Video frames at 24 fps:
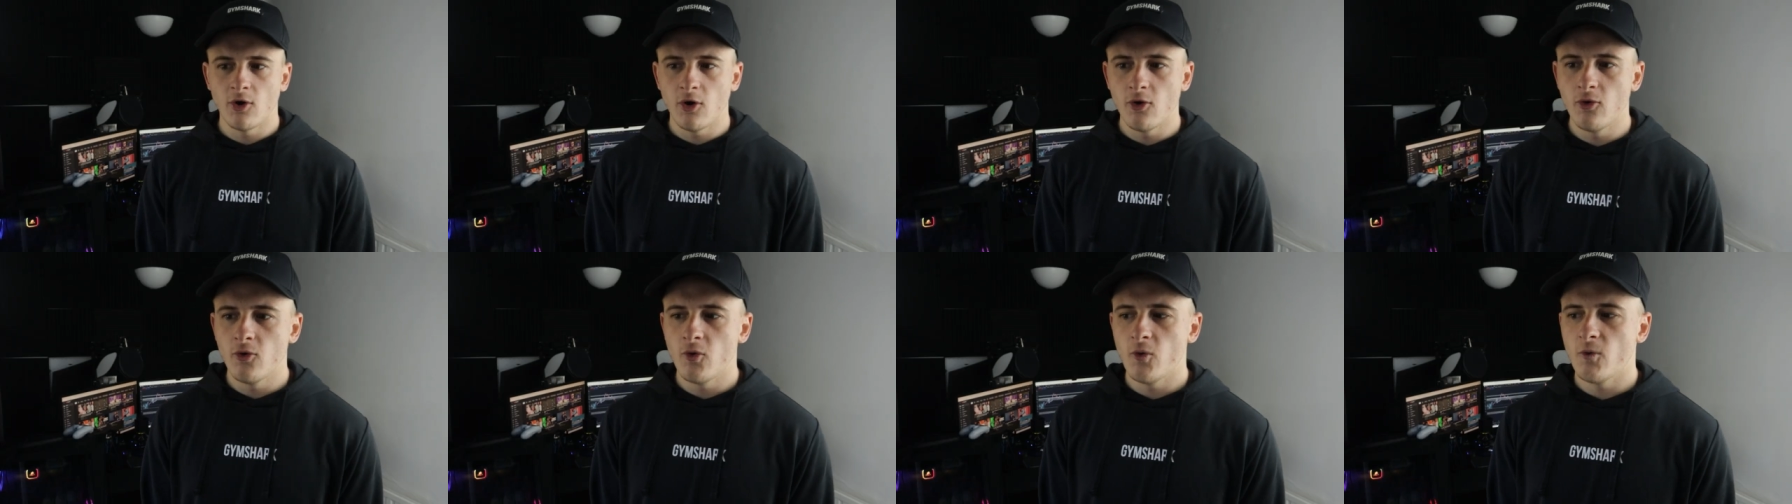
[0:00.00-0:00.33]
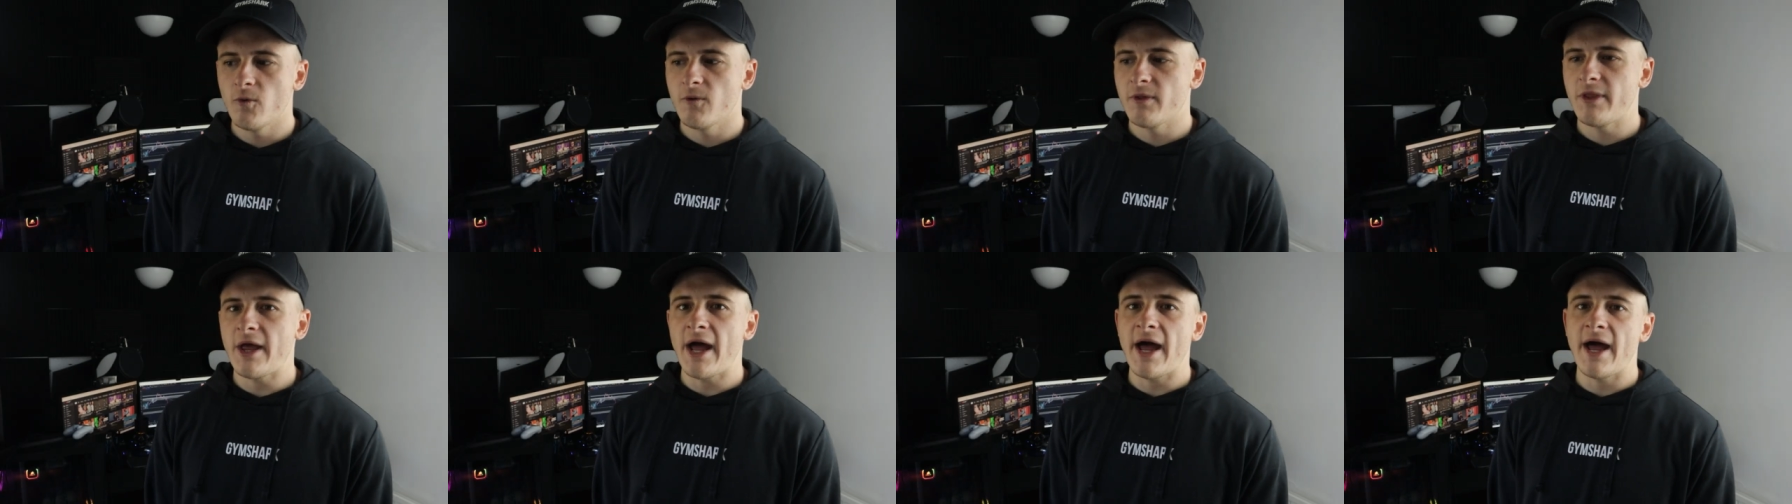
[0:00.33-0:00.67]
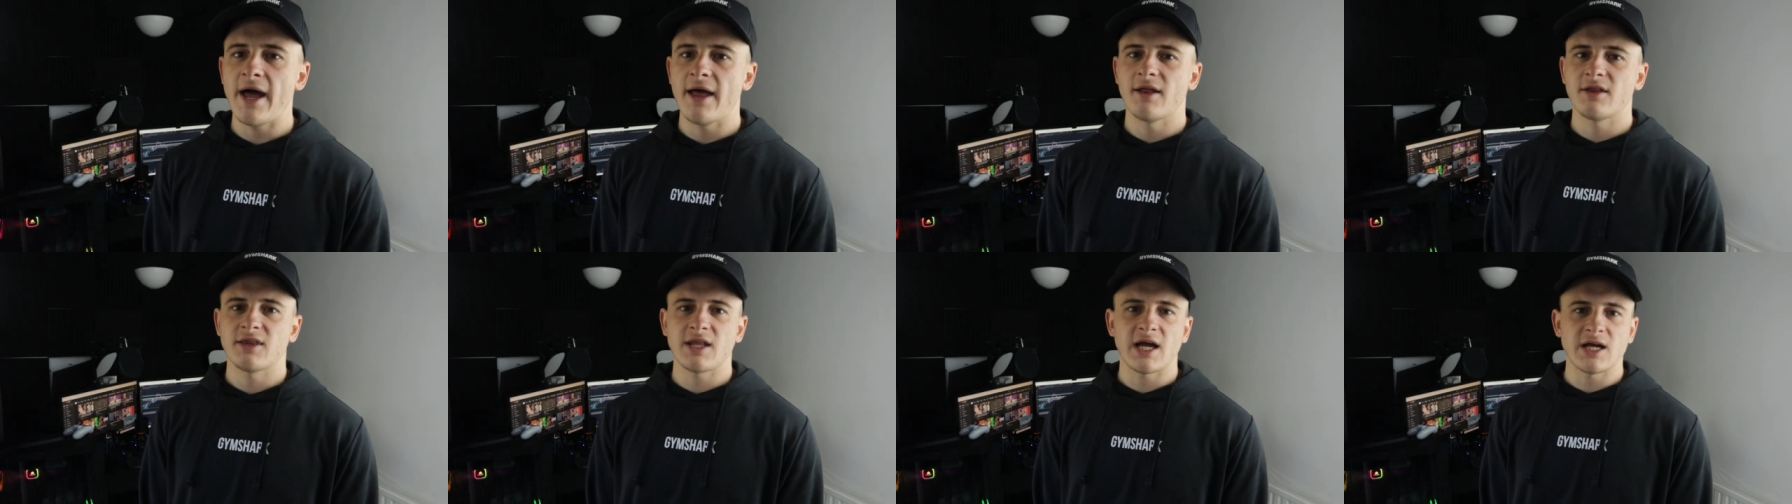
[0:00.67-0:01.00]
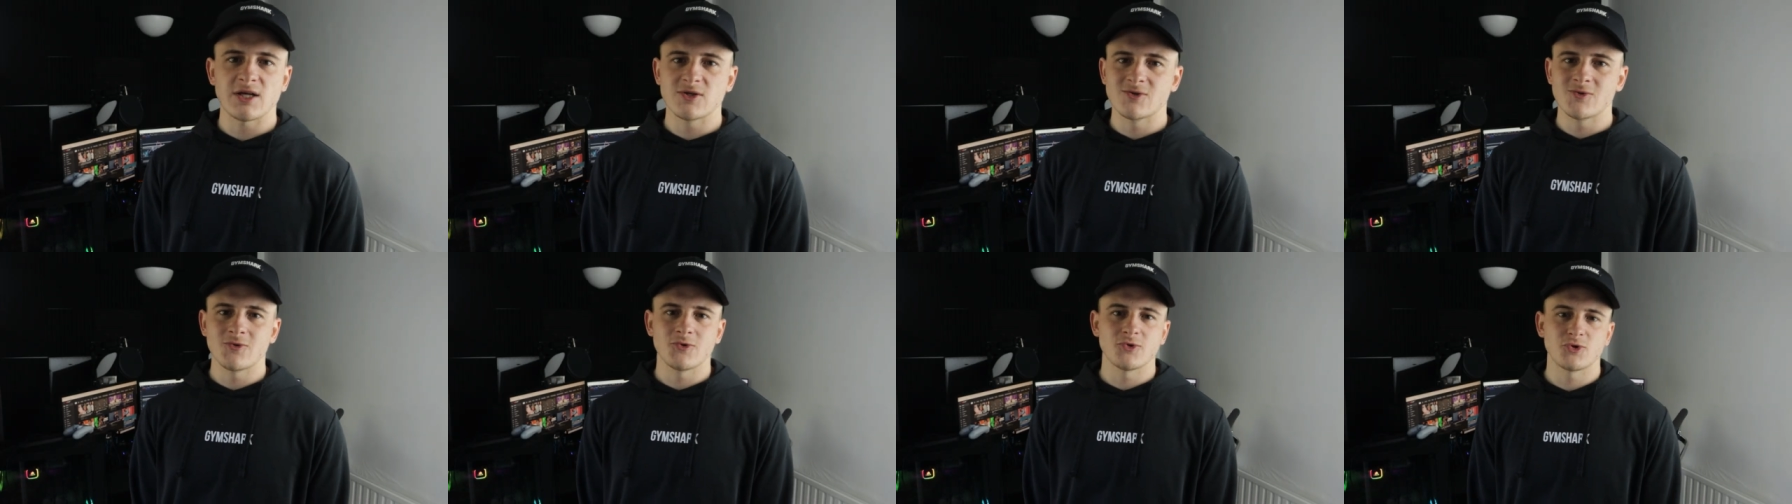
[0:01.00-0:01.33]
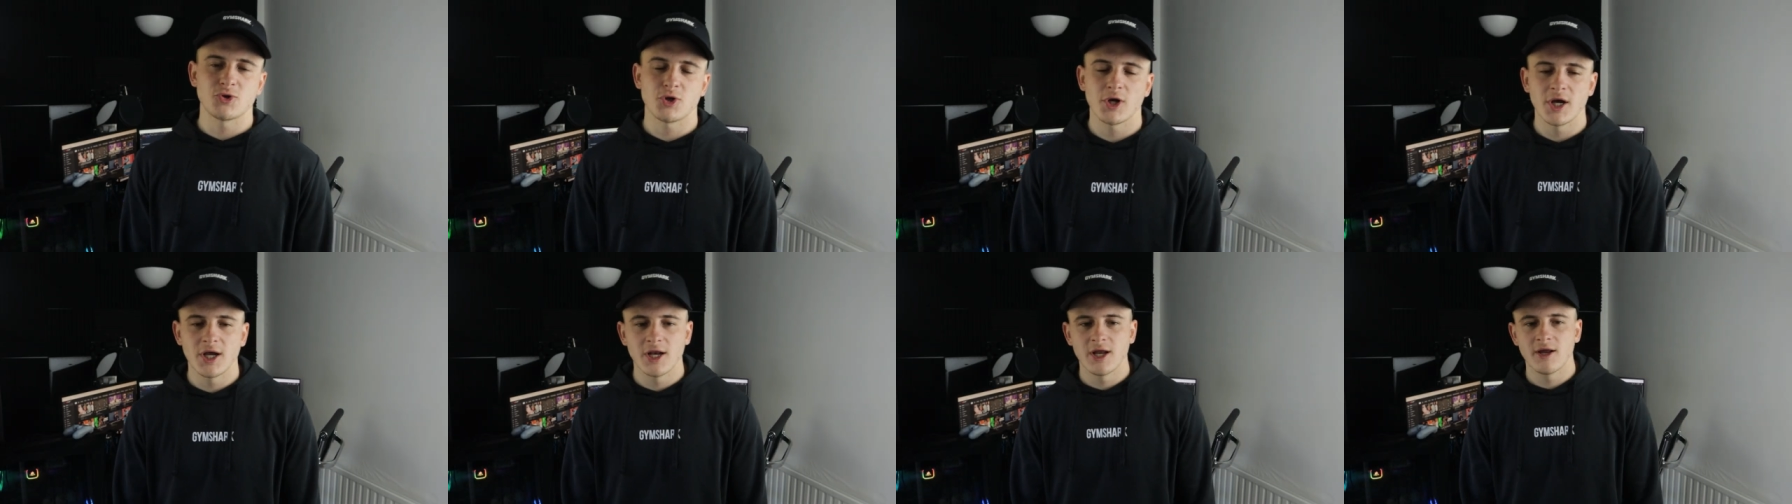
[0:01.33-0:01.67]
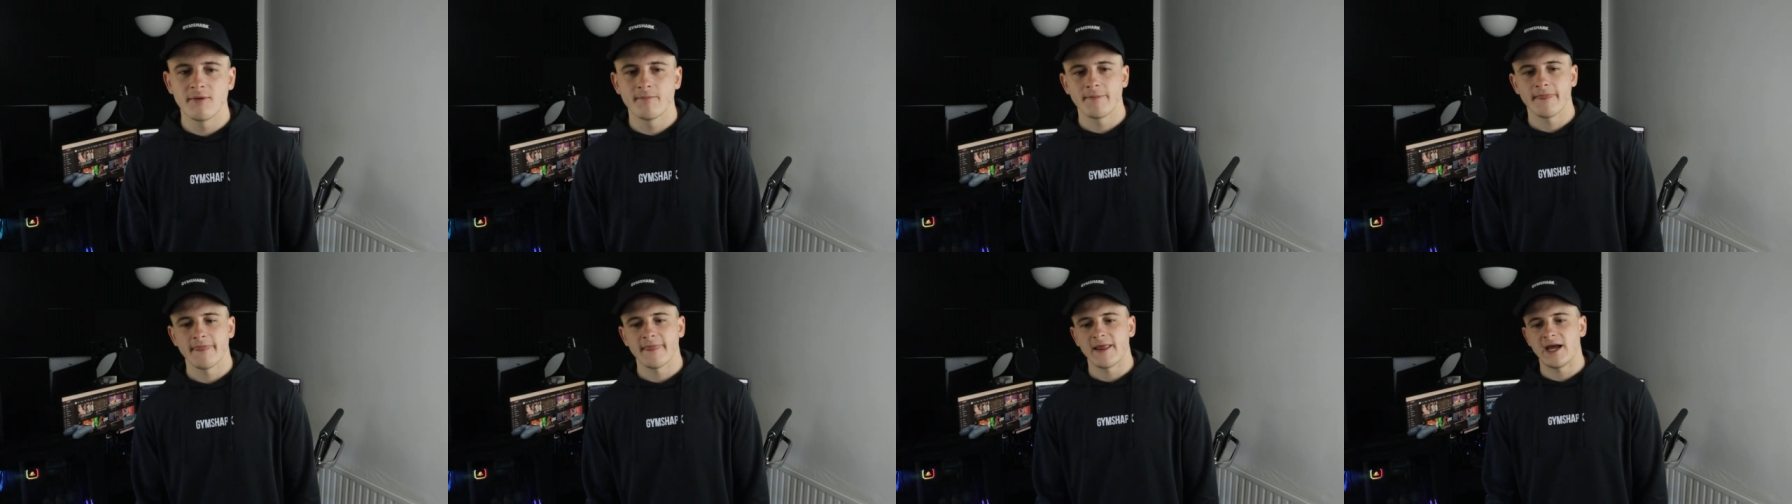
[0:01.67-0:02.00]
know that that's not
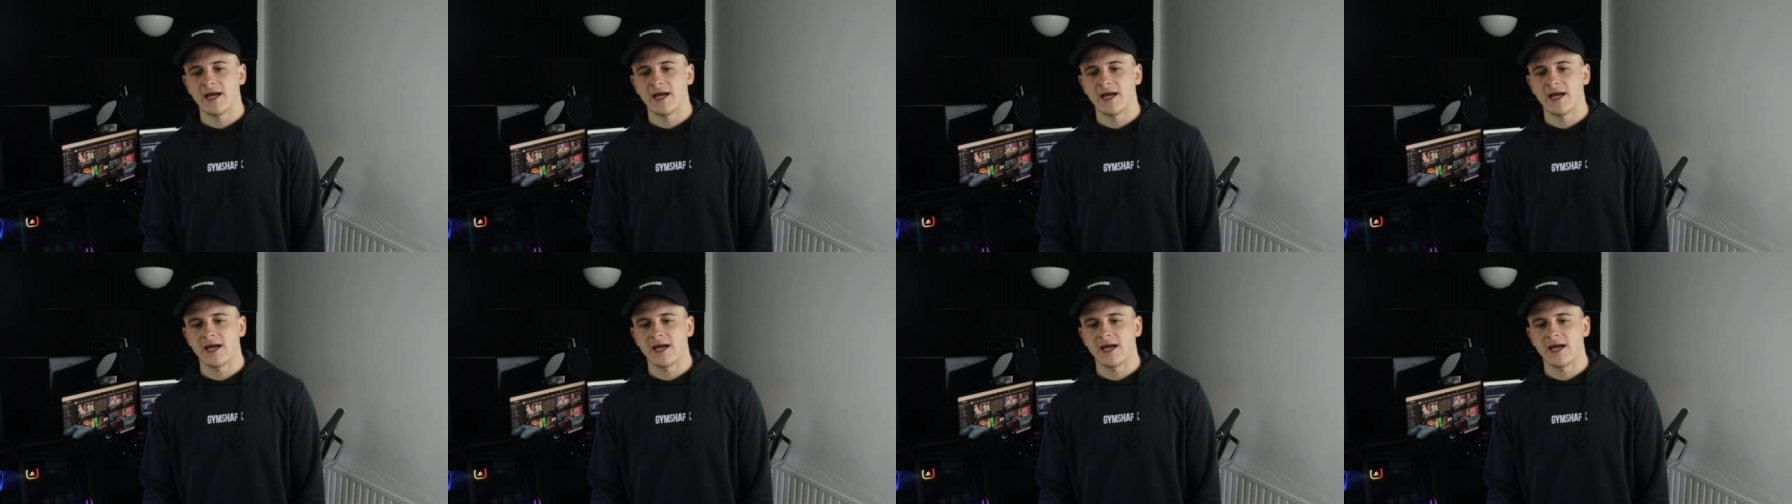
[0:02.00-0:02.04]
trading.